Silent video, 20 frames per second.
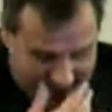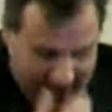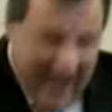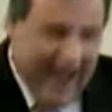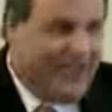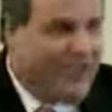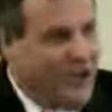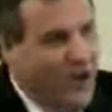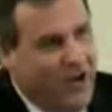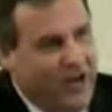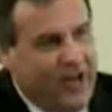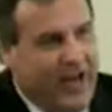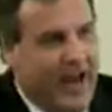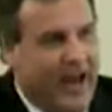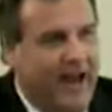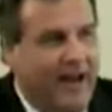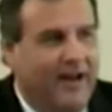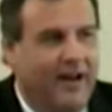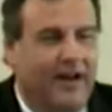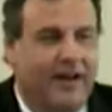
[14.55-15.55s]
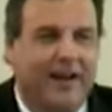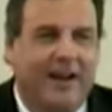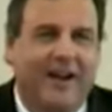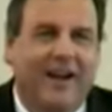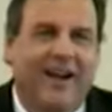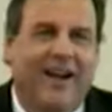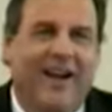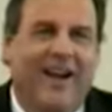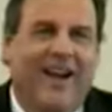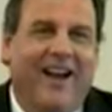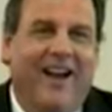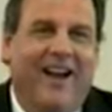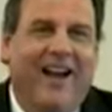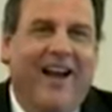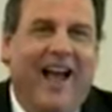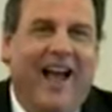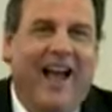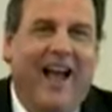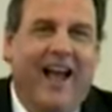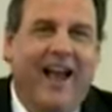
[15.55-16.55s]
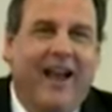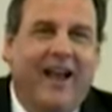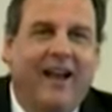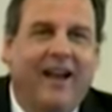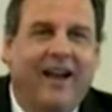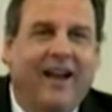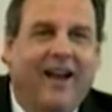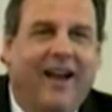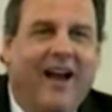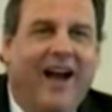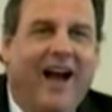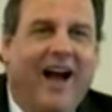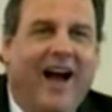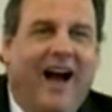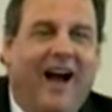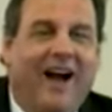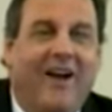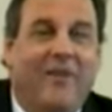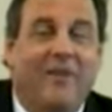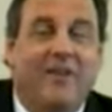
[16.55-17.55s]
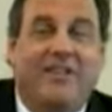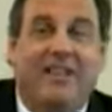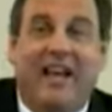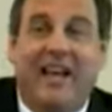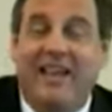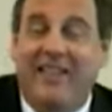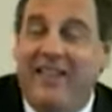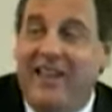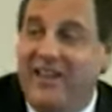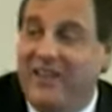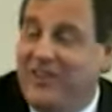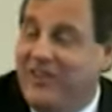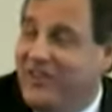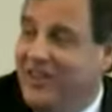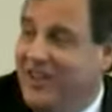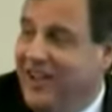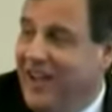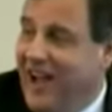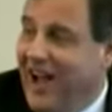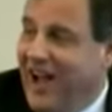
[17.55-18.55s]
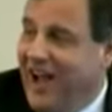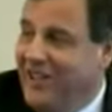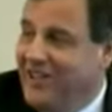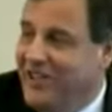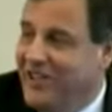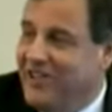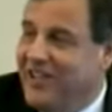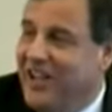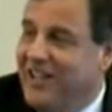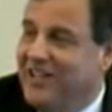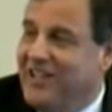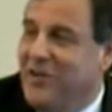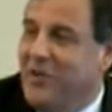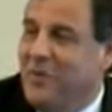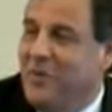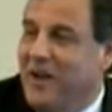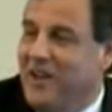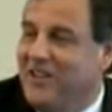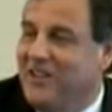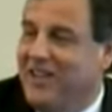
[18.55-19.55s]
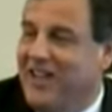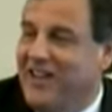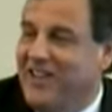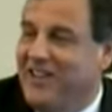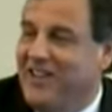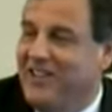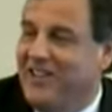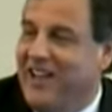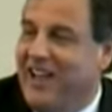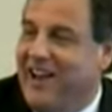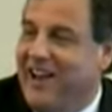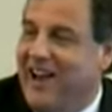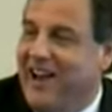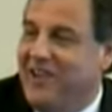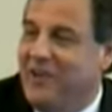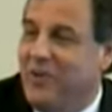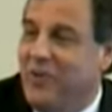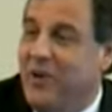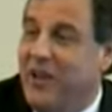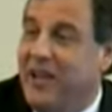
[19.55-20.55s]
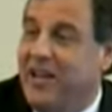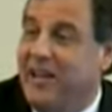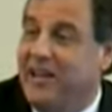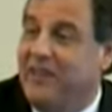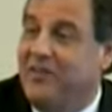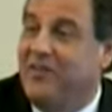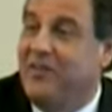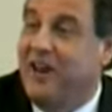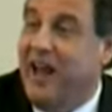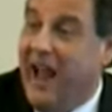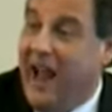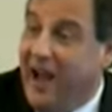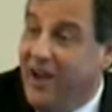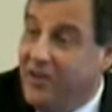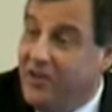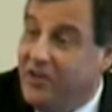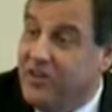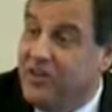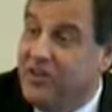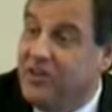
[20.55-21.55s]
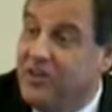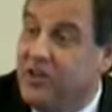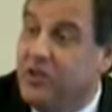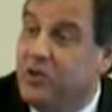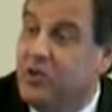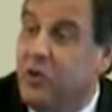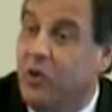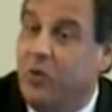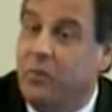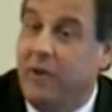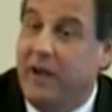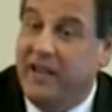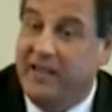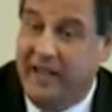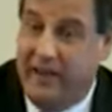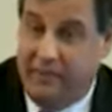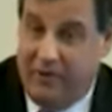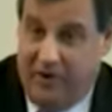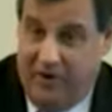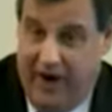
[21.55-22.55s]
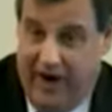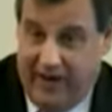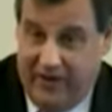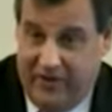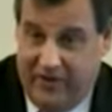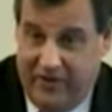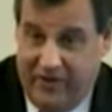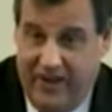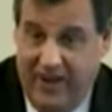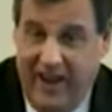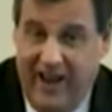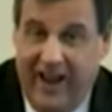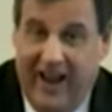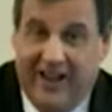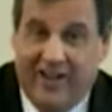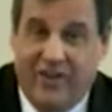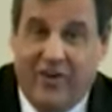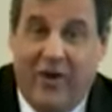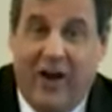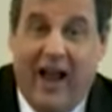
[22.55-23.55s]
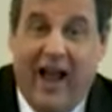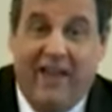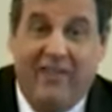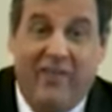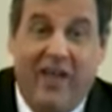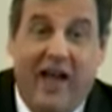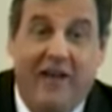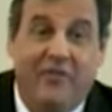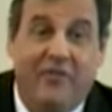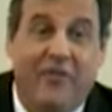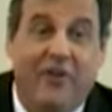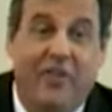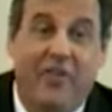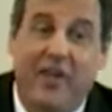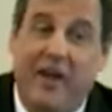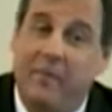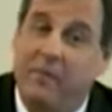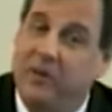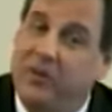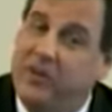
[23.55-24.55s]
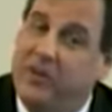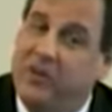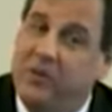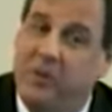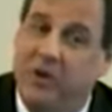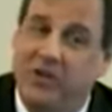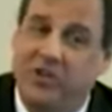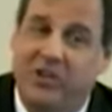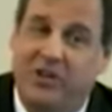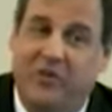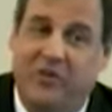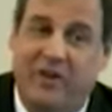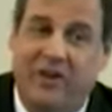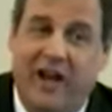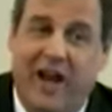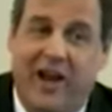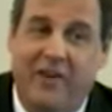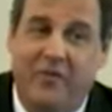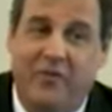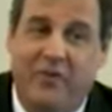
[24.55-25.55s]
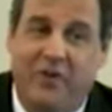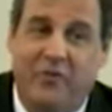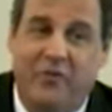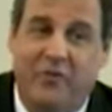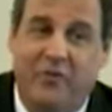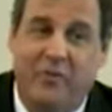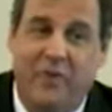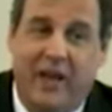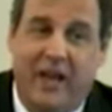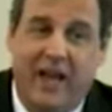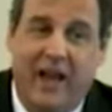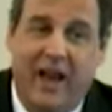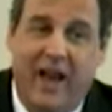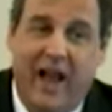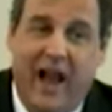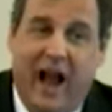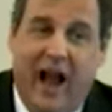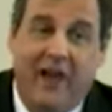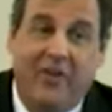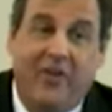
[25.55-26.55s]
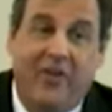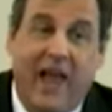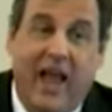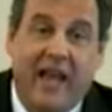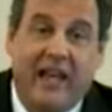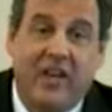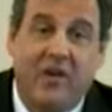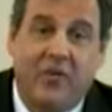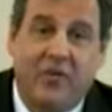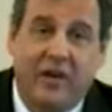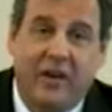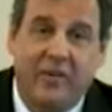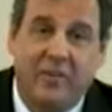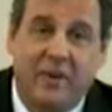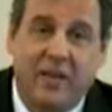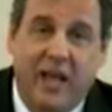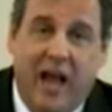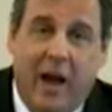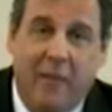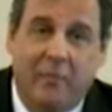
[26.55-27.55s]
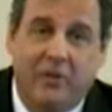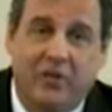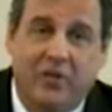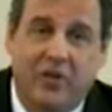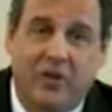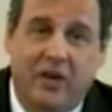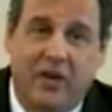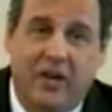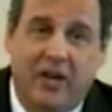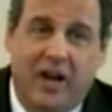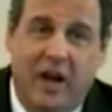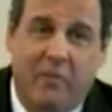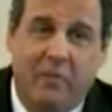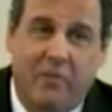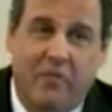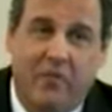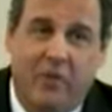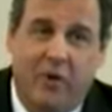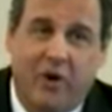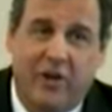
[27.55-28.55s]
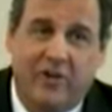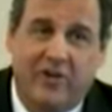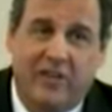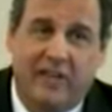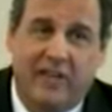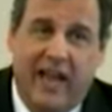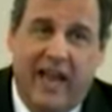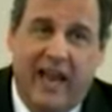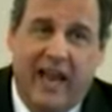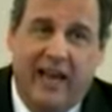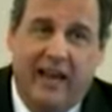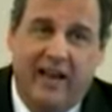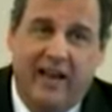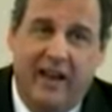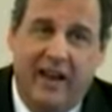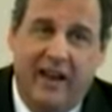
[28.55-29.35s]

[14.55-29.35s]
That's okay. Hey, let me tell you this. I just got done with my State of the State last week in a house controlled by Democrats. And so I had that fun then, but this is a much different kind of fun for me. I thank you for giving me the opportunity to come before you today